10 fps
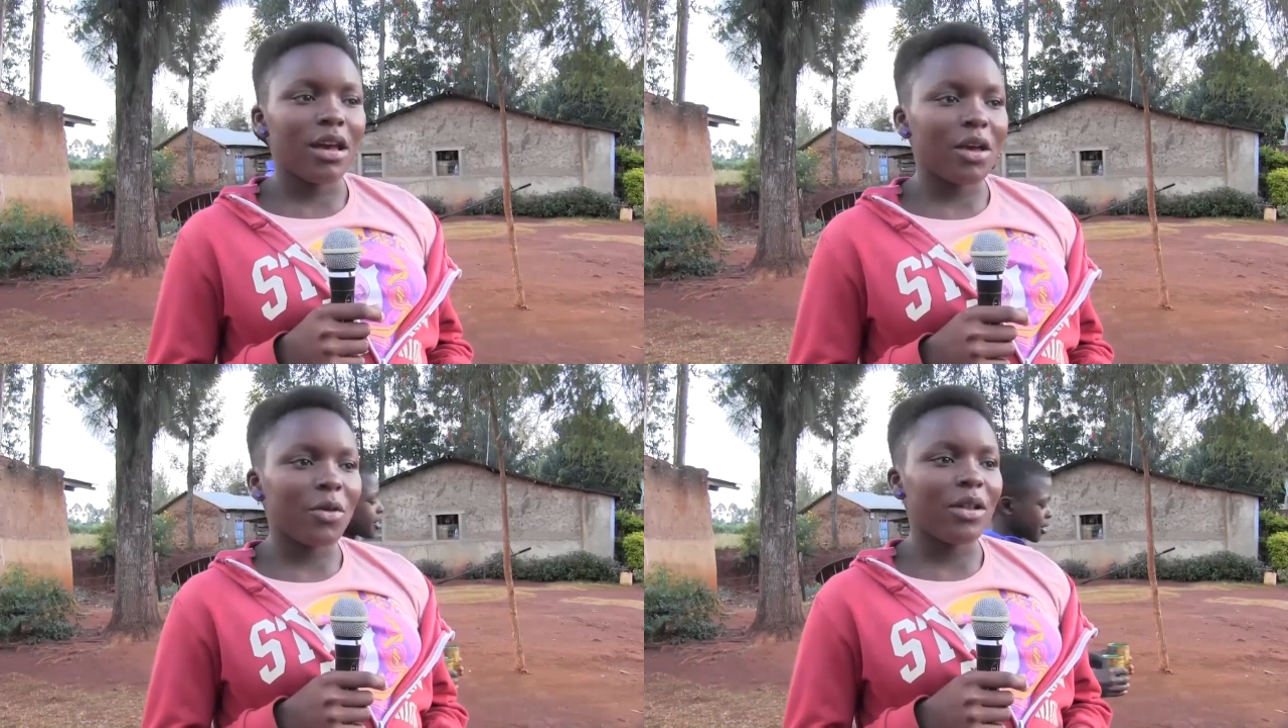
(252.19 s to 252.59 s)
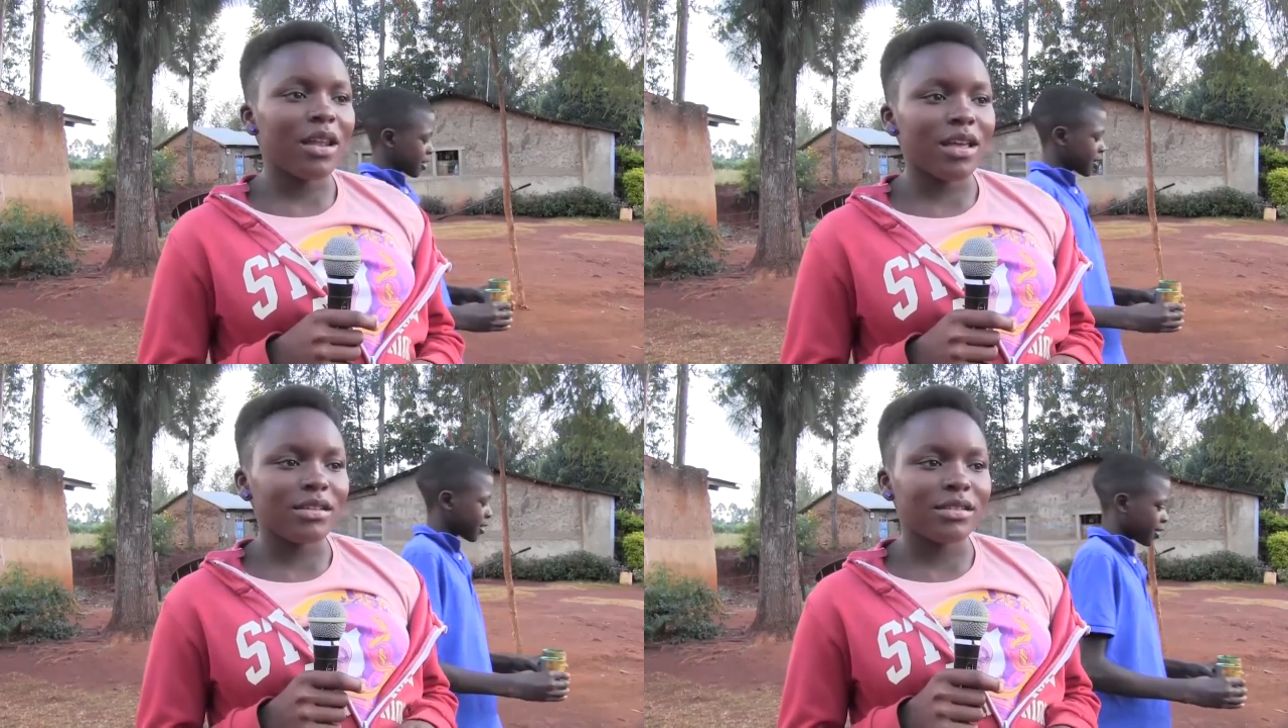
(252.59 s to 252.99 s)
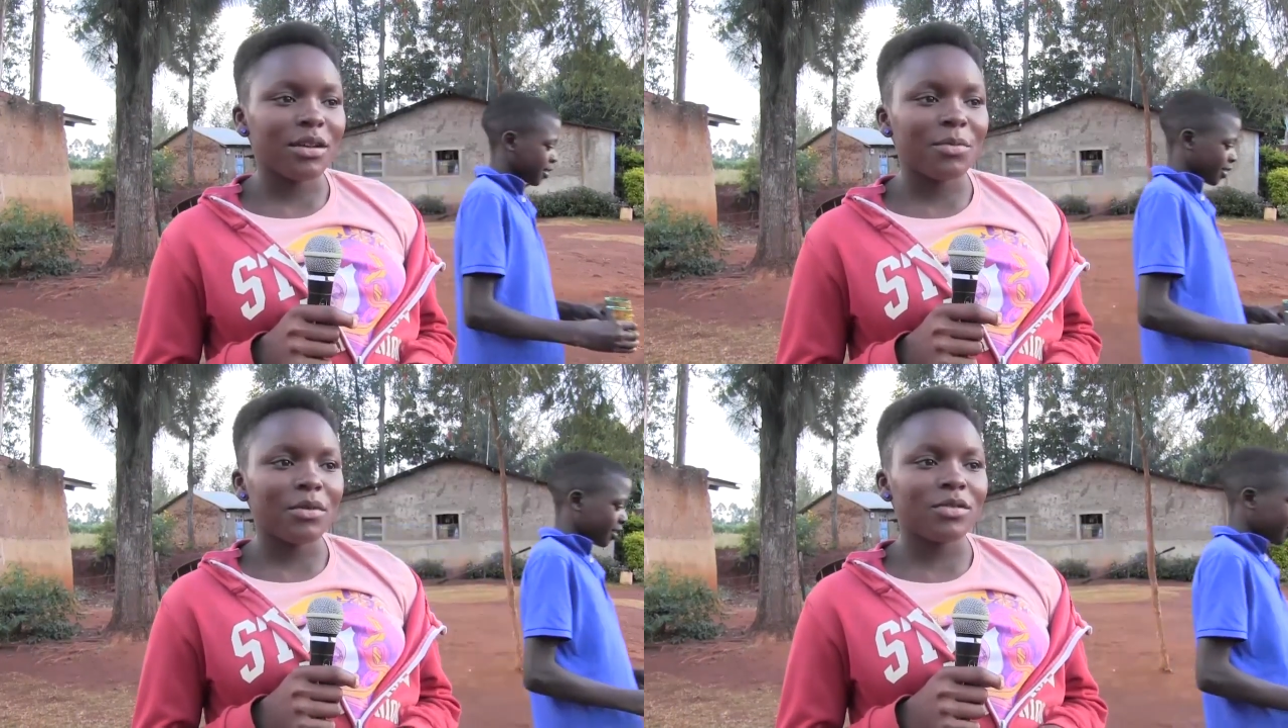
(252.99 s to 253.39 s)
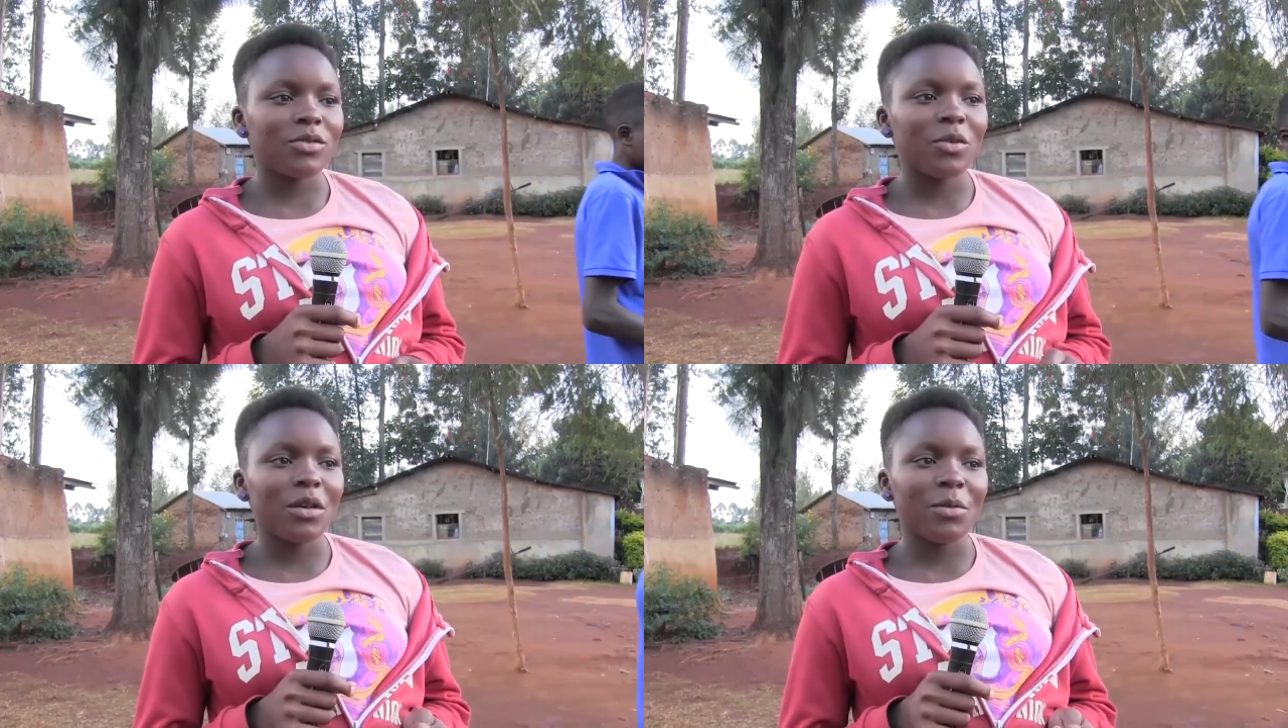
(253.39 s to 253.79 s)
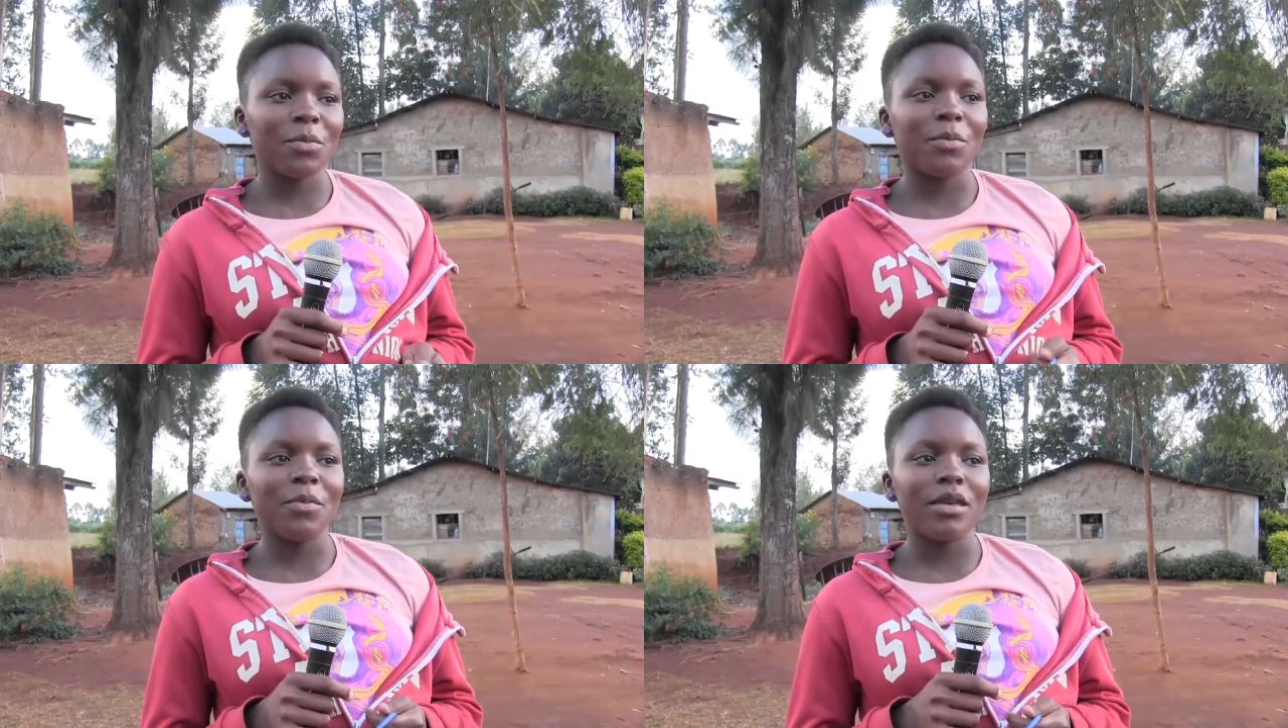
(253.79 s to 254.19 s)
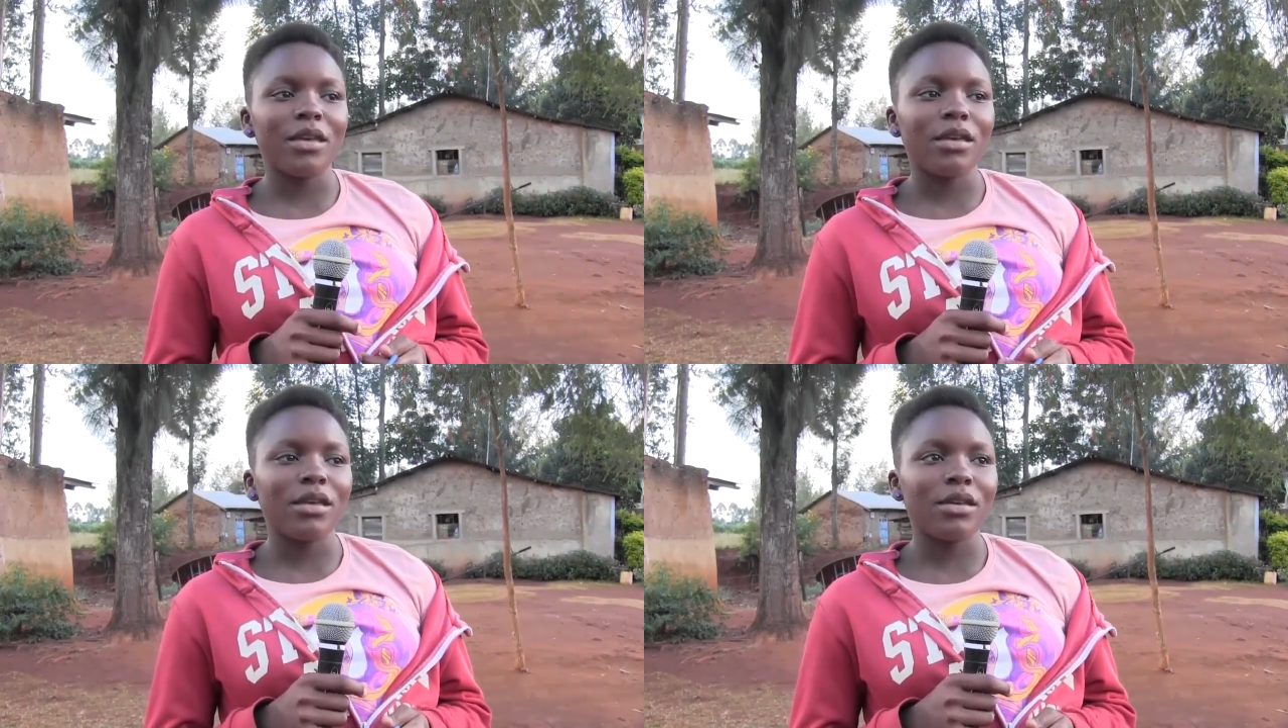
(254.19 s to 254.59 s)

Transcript: I would like someone to help me